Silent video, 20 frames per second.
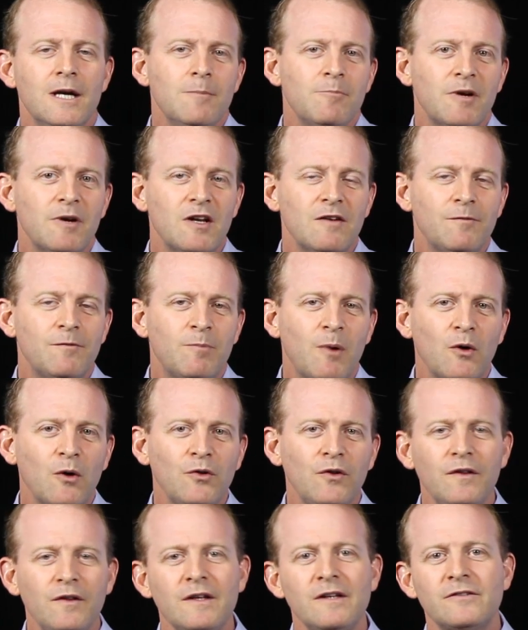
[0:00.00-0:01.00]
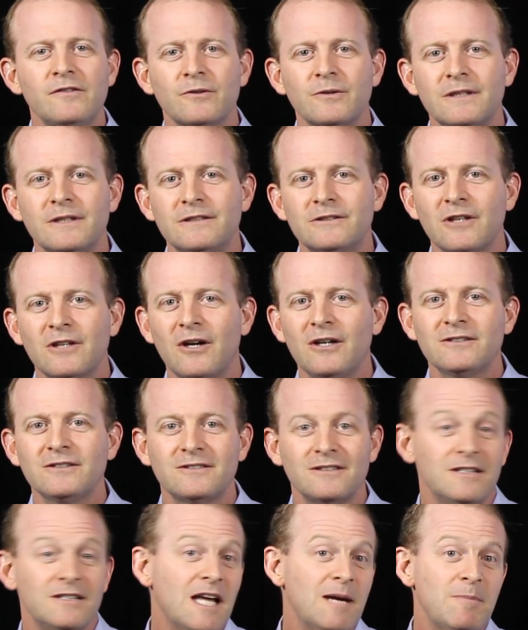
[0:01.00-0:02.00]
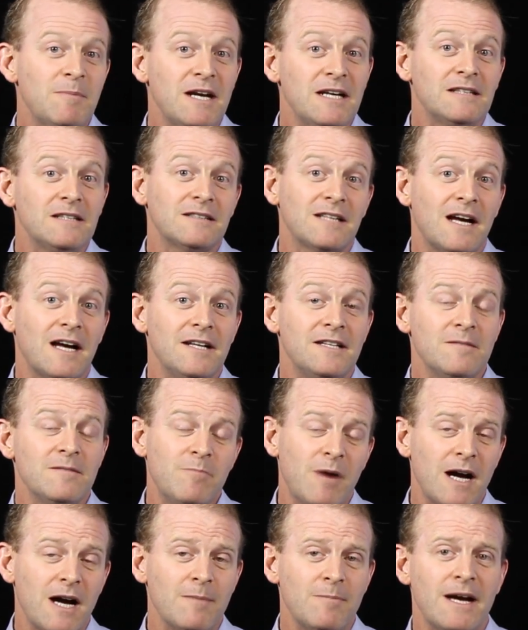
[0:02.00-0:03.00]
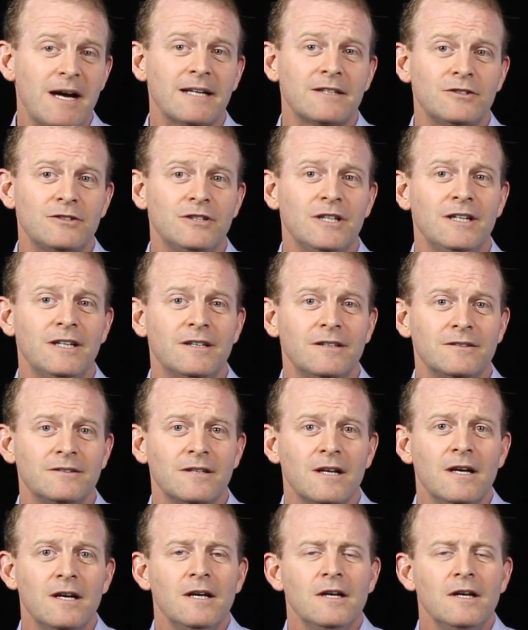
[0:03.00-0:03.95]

But if both of these are exhausted, they may decide to buy back shares.